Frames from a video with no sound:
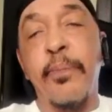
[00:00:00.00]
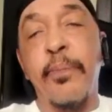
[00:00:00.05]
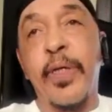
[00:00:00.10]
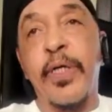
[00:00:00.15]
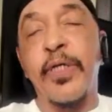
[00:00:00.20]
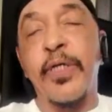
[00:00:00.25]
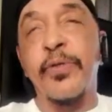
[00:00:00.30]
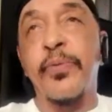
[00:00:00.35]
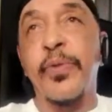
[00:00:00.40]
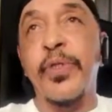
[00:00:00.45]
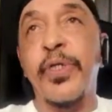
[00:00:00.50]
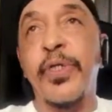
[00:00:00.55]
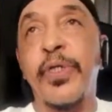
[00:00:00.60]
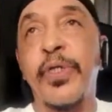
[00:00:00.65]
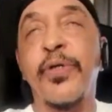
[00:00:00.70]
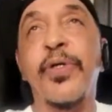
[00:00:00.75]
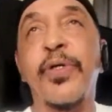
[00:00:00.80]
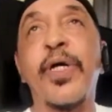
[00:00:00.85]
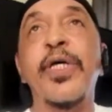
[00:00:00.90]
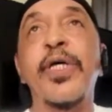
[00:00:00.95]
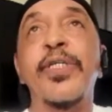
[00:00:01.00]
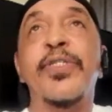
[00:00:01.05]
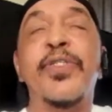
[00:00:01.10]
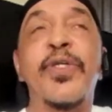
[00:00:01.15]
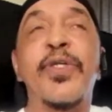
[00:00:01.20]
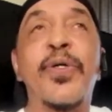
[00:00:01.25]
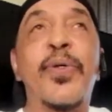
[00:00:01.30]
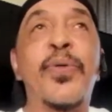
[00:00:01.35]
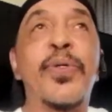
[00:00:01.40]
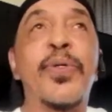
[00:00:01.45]
because when you're
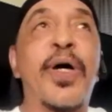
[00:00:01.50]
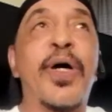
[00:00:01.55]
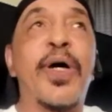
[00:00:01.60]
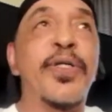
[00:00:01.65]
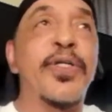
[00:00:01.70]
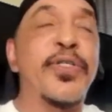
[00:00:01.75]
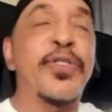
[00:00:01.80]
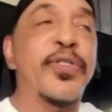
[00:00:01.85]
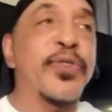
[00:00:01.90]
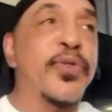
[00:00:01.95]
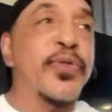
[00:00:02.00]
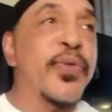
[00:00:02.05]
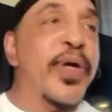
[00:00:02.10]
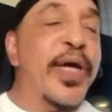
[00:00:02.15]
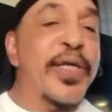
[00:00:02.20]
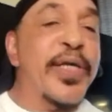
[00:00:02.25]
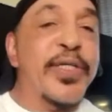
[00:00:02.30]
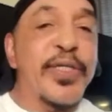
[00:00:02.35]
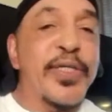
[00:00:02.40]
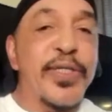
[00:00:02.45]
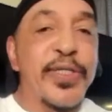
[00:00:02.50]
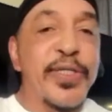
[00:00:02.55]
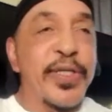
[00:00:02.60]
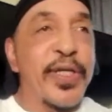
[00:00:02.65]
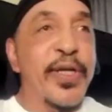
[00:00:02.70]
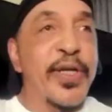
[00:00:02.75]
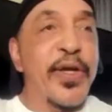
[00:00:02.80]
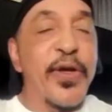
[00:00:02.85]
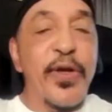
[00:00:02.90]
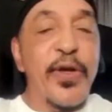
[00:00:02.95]
so under stress and
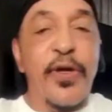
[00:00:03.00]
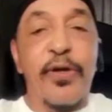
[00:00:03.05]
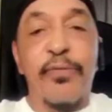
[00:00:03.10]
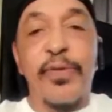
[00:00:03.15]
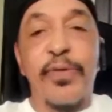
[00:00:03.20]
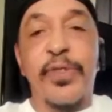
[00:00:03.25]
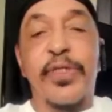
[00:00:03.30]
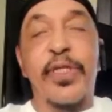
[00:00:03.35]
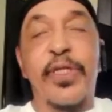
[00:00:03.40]
nervous,